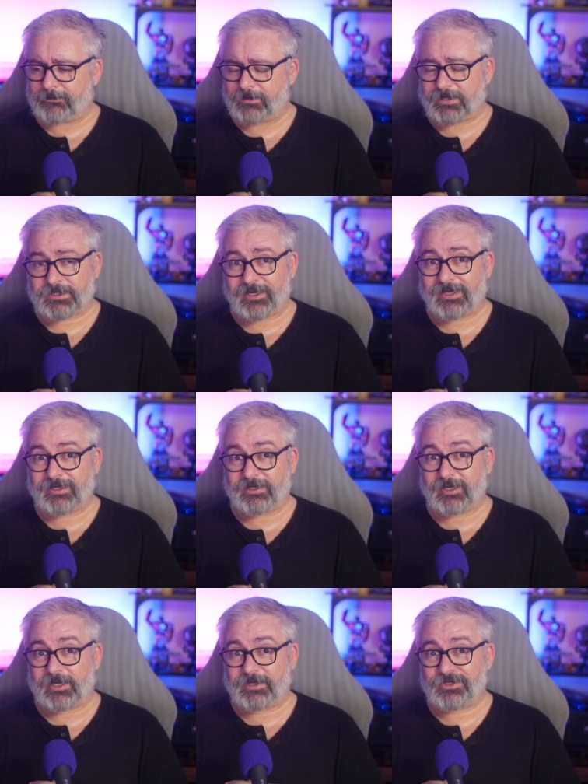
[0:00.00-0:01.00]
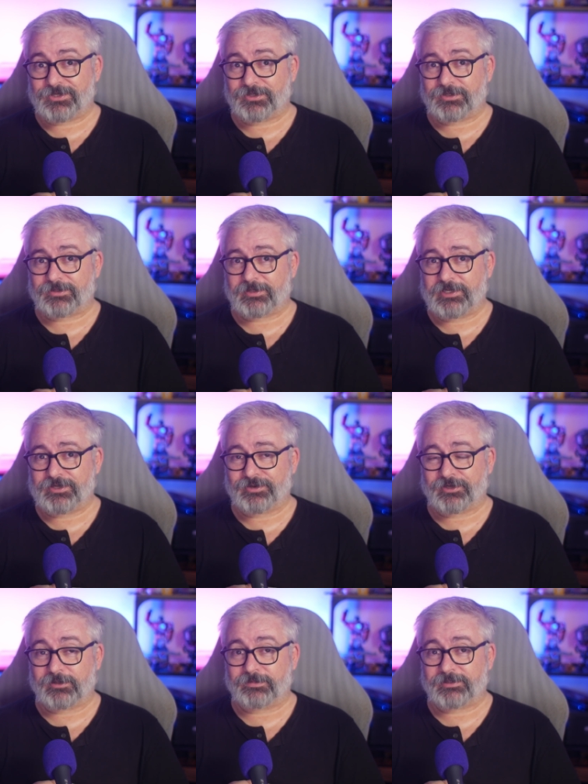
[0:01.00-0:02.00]
Because I need your
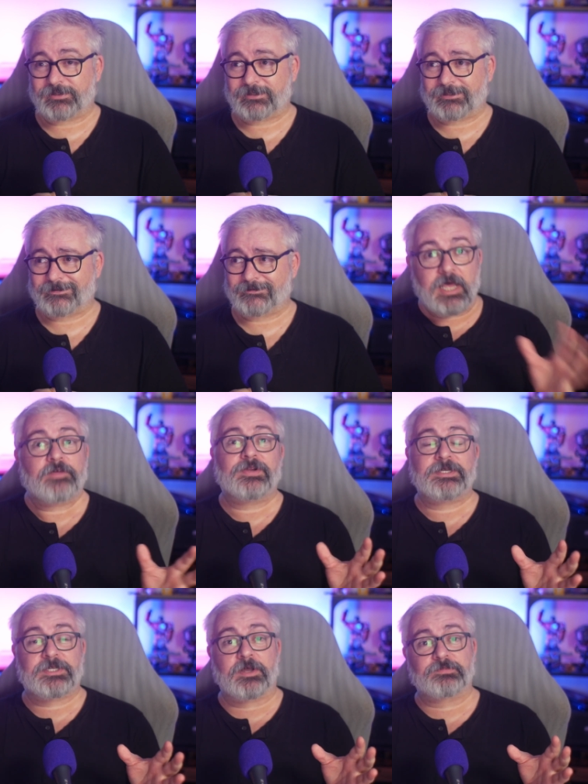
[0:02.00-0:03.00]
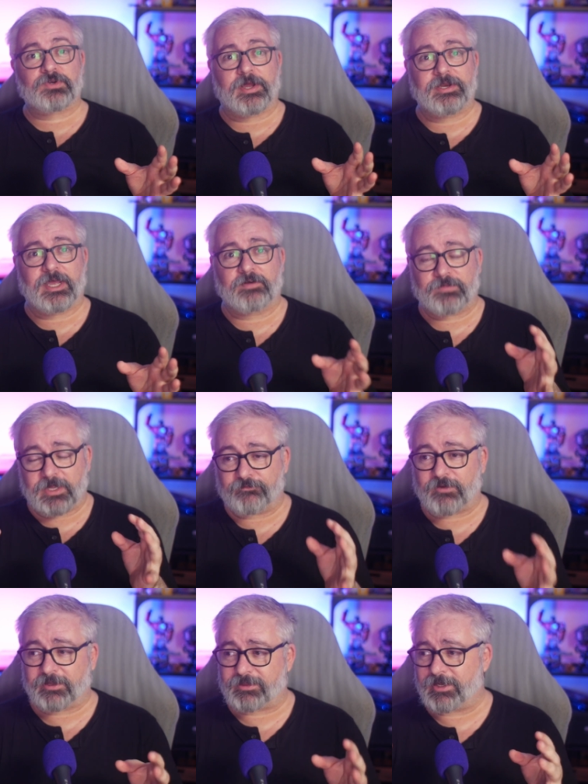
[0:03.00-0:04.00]
help. And none of it is helped right now by
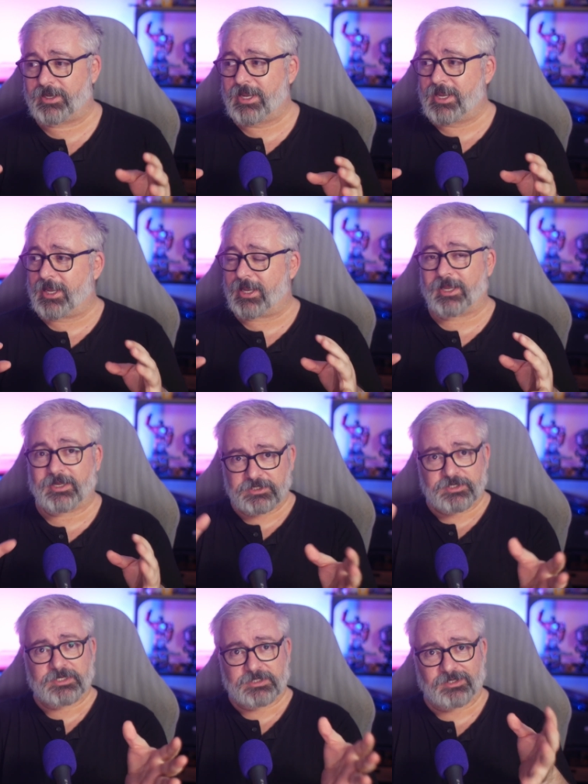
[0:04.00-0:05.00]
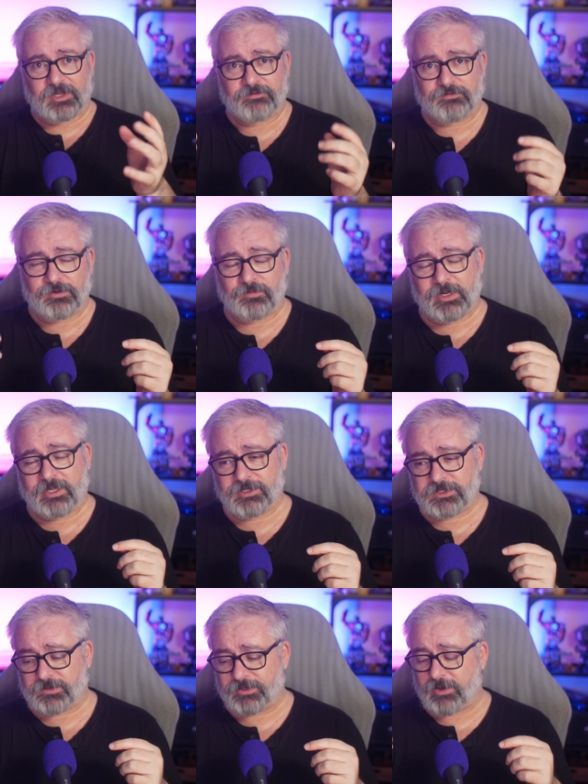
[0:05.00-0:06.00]
the fact that, as a lot of you
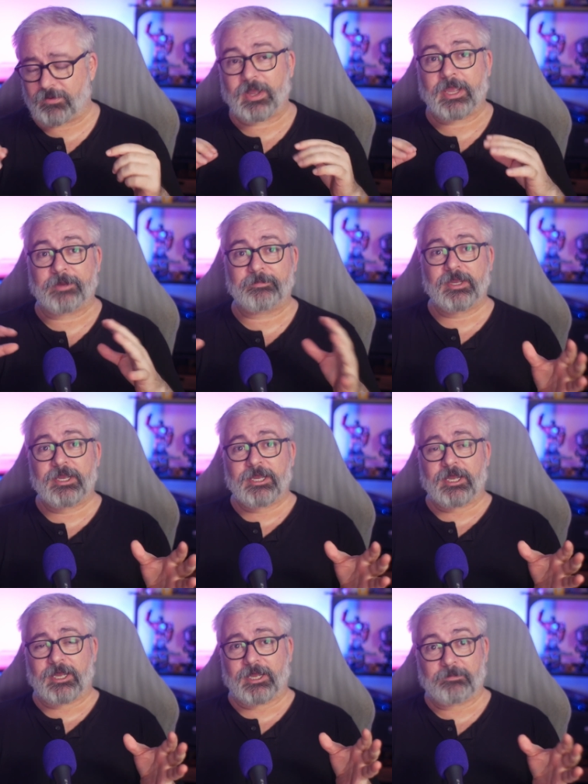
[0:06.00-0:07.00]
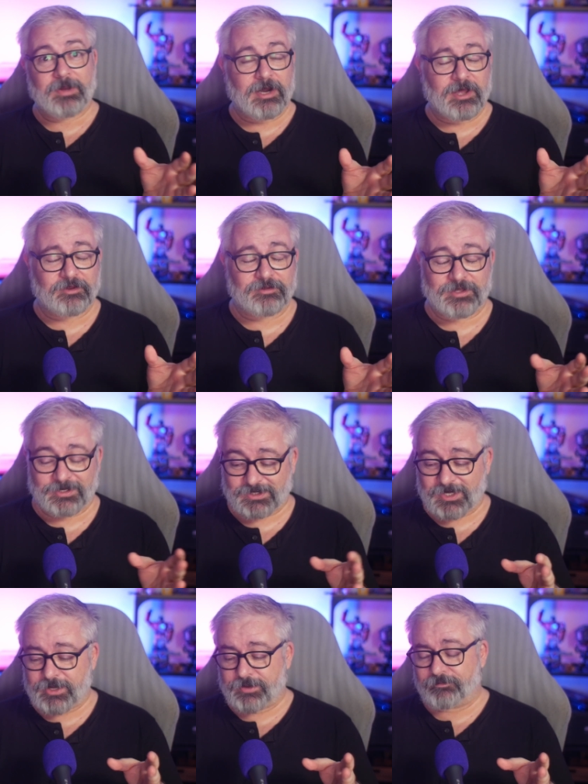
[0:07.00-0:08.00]
regulars will know, I am, among other
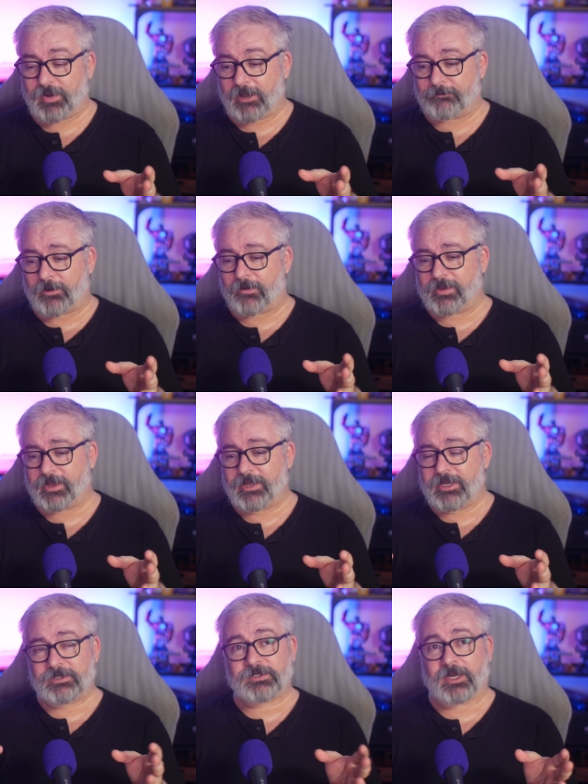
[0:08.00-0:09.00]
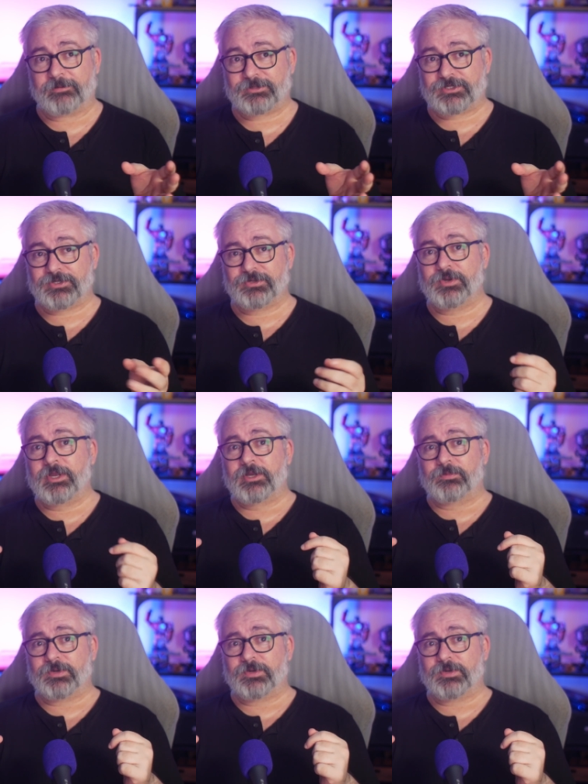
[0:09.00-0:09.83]
things, bipolar type 2,